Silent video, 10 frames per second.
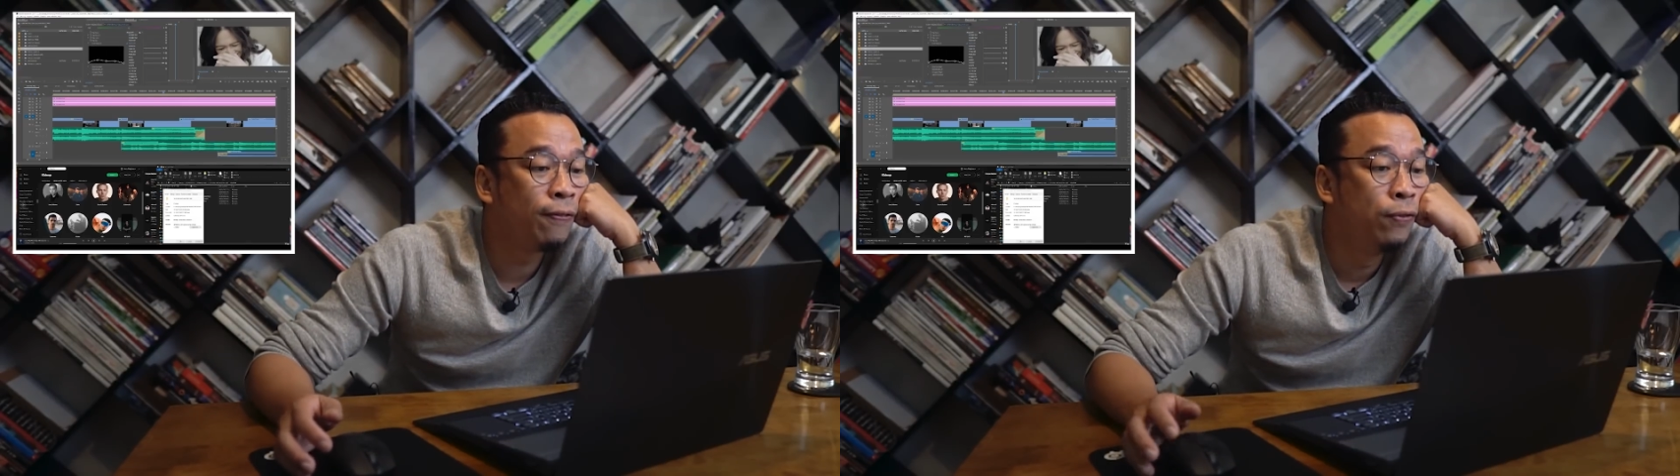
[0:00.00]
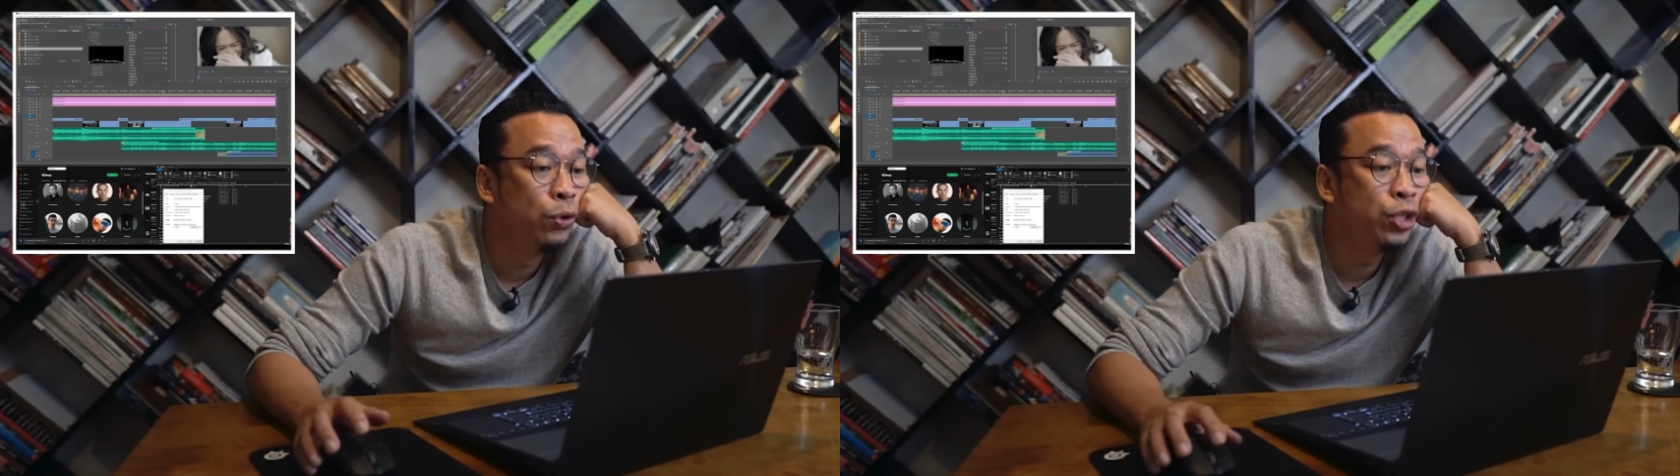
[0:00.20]

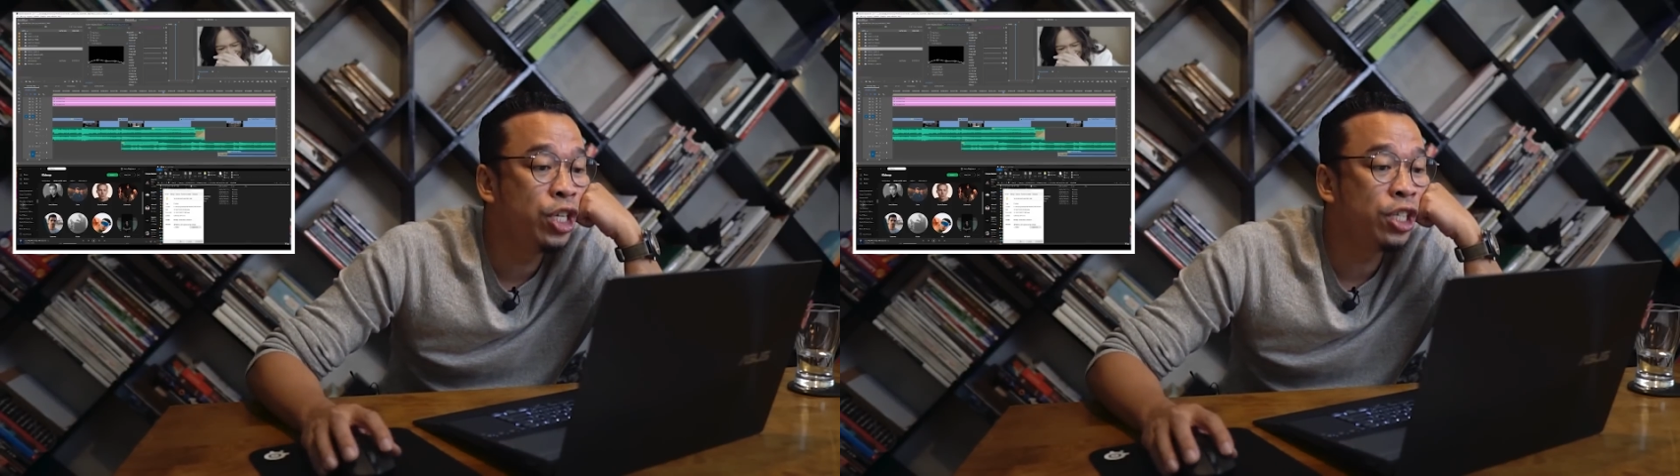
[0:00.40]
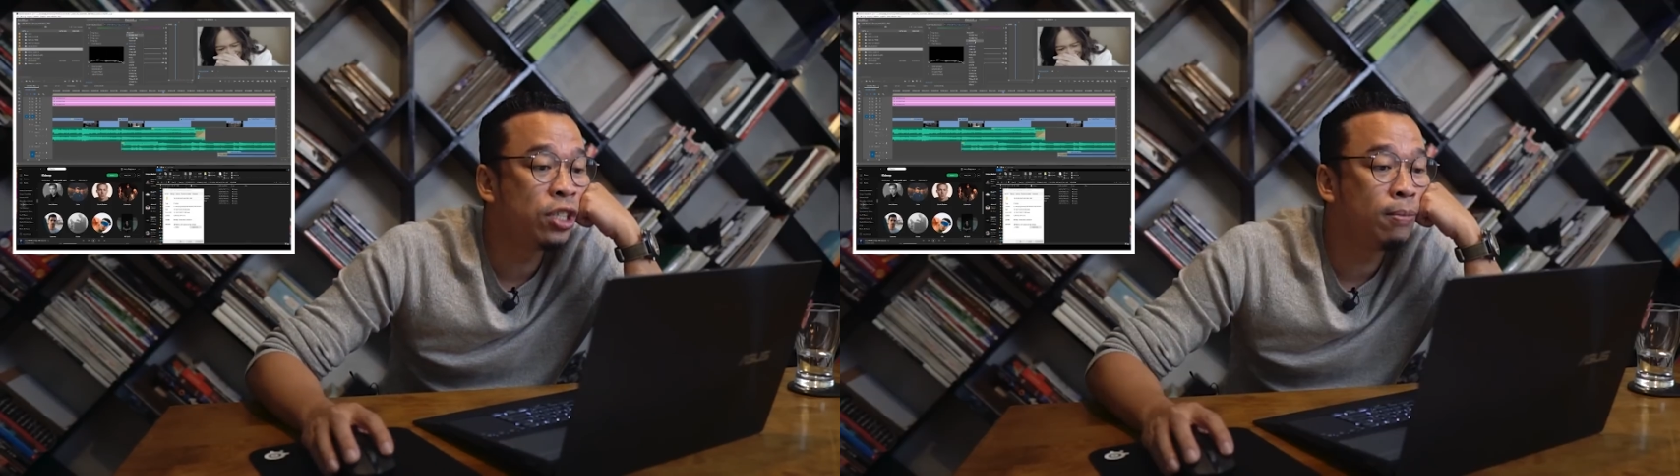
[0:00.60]

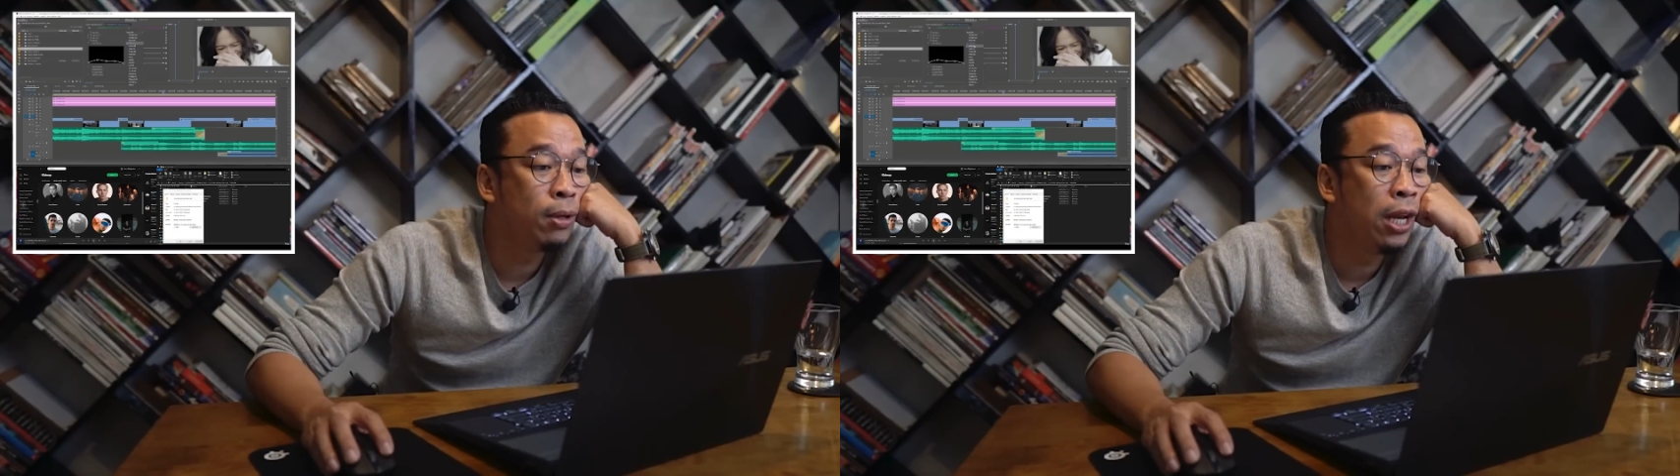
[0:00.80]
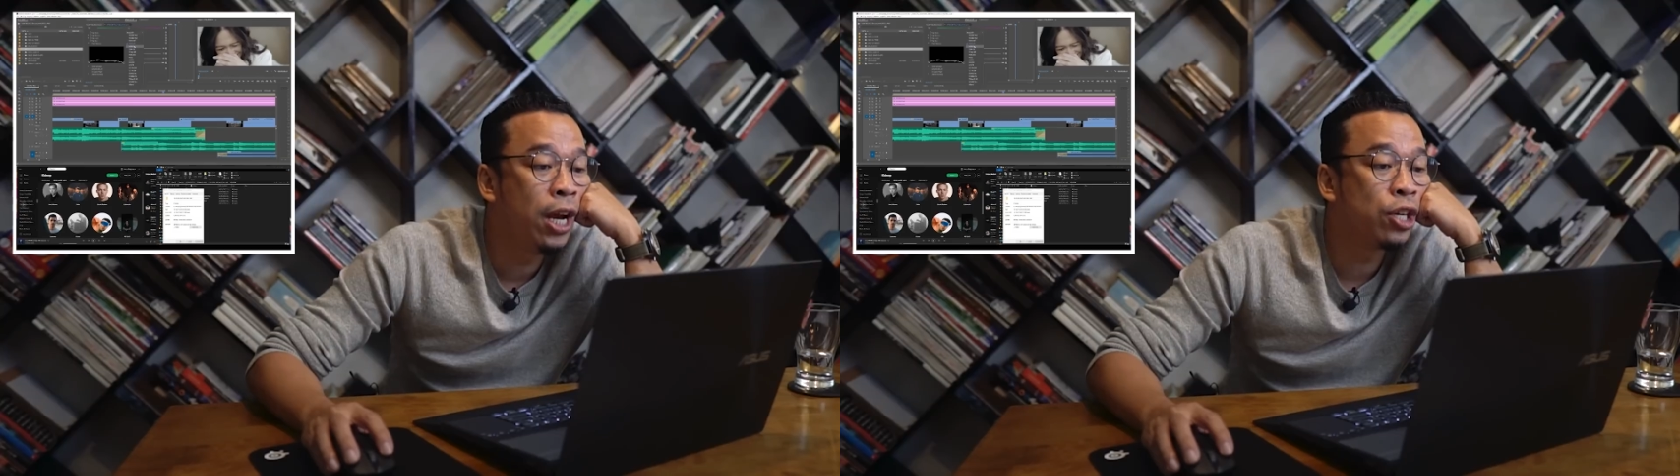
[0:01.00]
Fuji
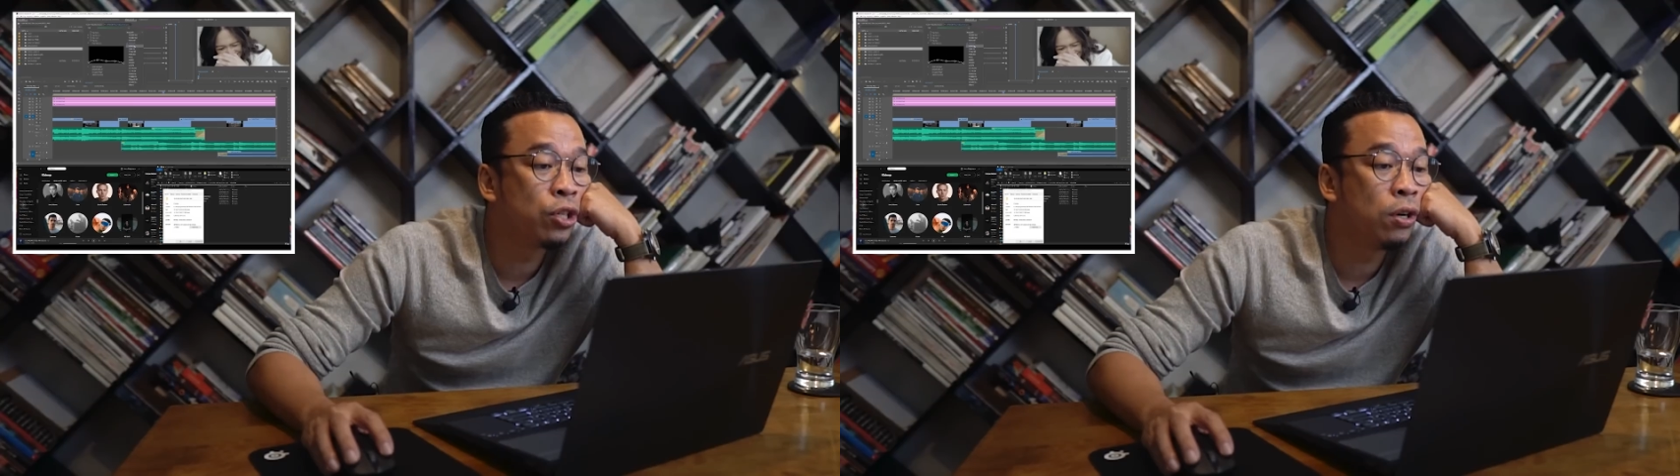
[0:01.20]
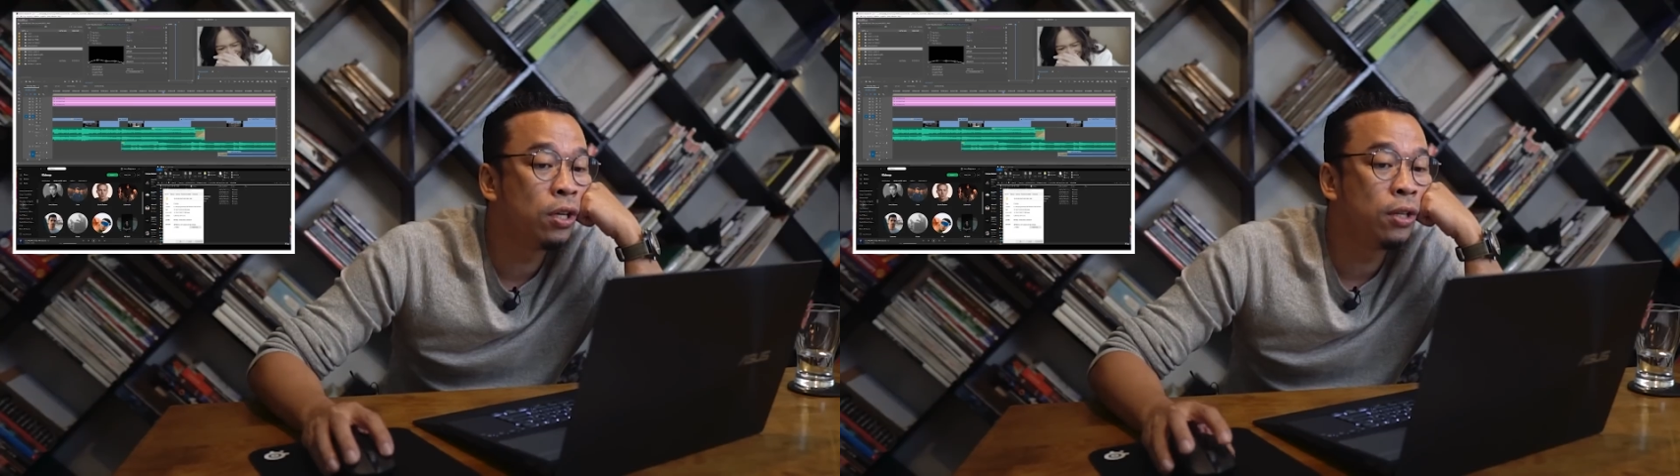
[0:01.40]

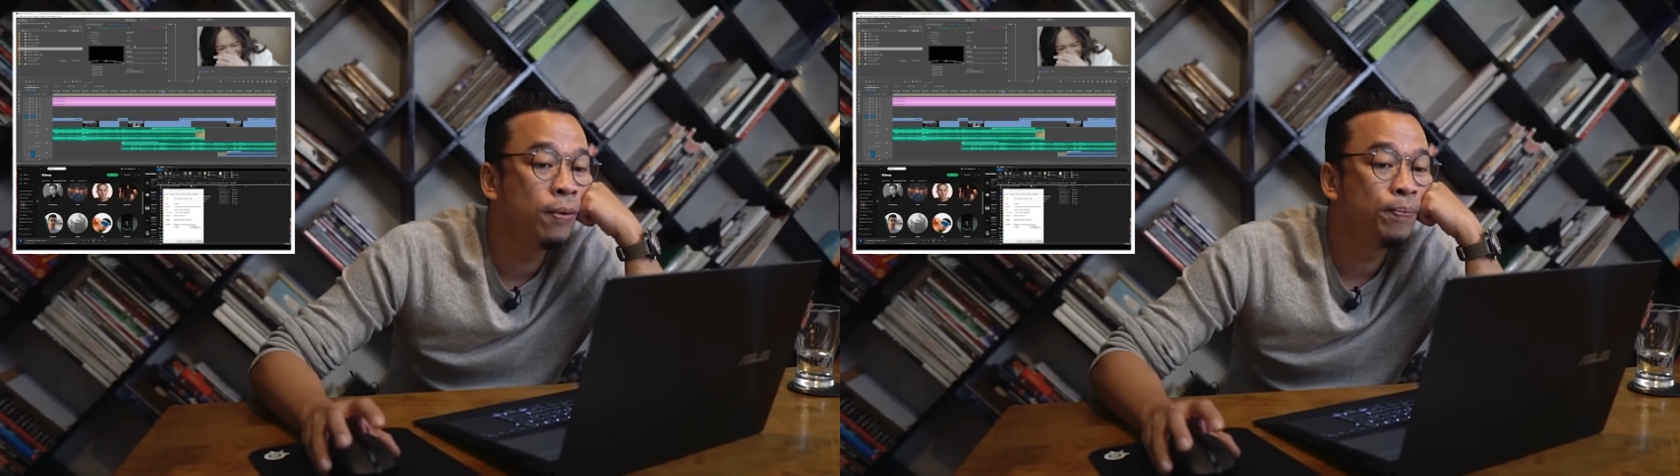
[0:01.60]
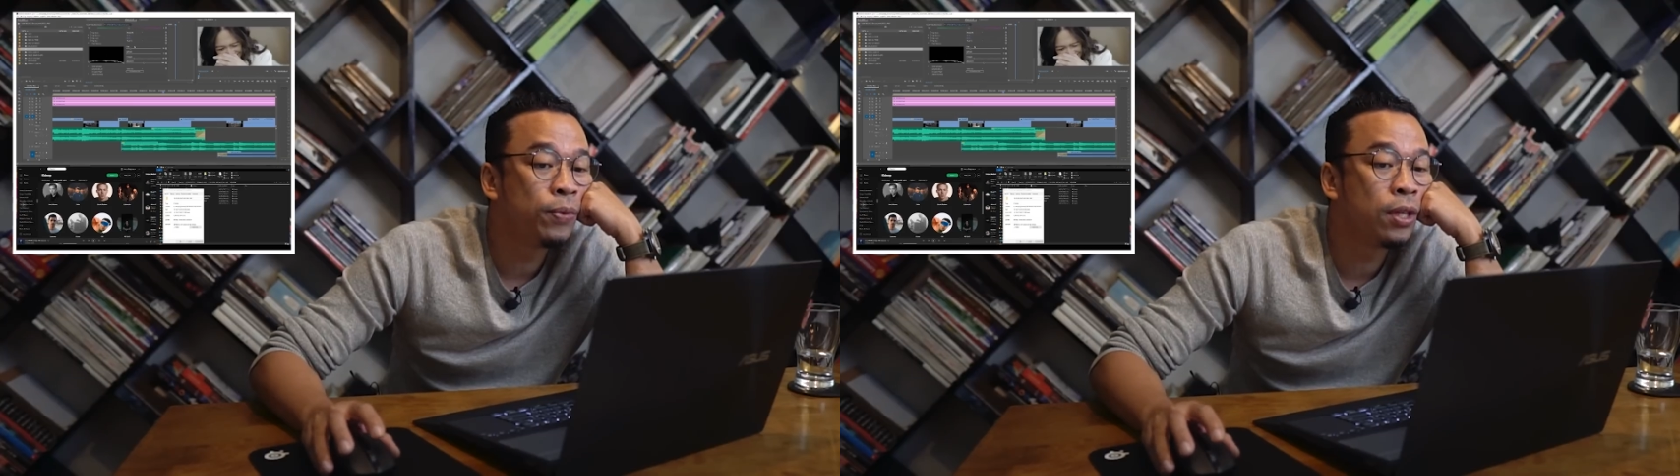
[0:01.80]
simulation.